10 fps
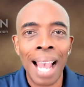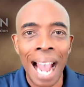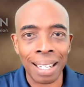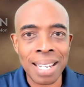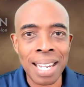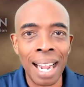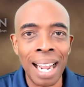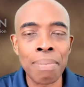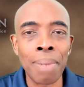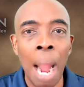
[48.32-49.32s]
At the
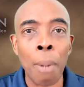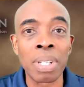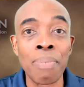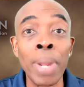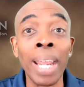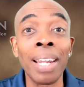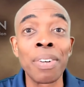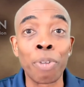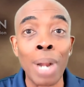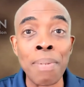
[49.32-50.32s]
time, I was a
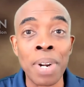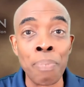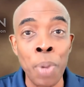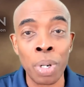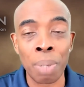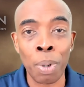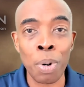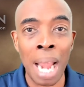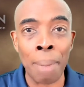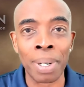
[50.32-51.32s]
mainframe computer
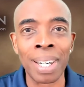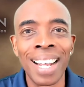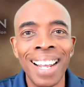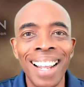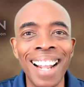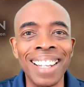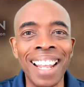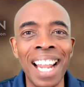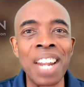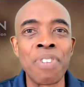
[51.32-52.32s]
programmer in
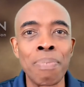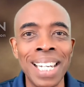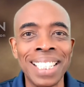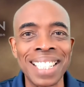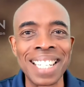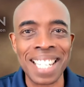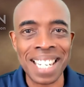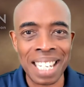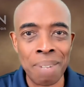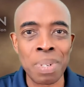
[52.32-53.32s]
the information
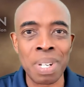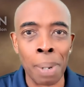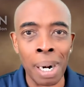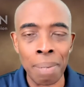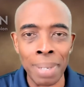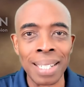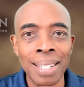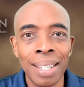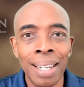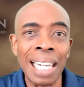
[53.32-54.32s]
systems
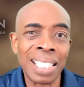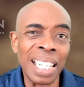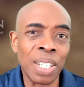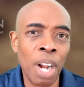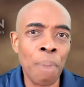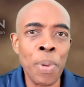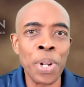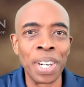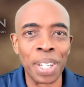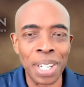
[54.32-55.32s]
department. I was like a
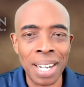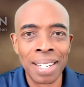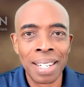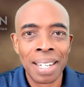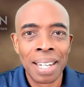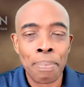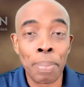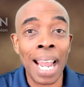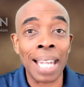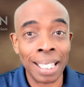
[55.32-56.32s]
computer nerd,
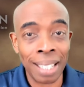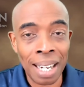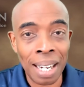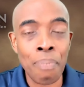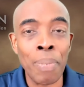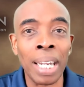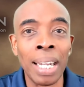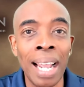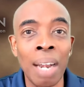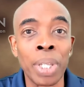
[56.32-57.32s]
but I attended a club
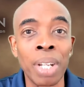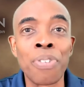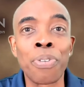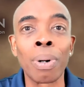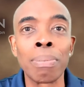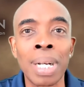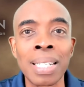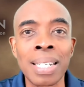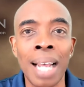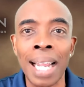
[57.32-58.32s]
meeting and within 4
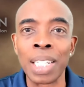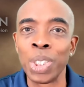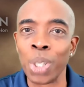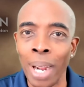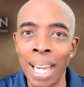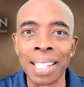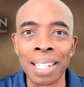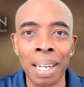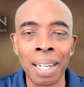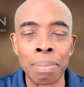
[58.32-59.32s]
months, I joined the
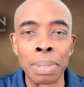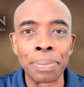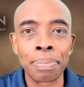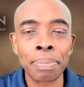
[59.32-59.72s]
club.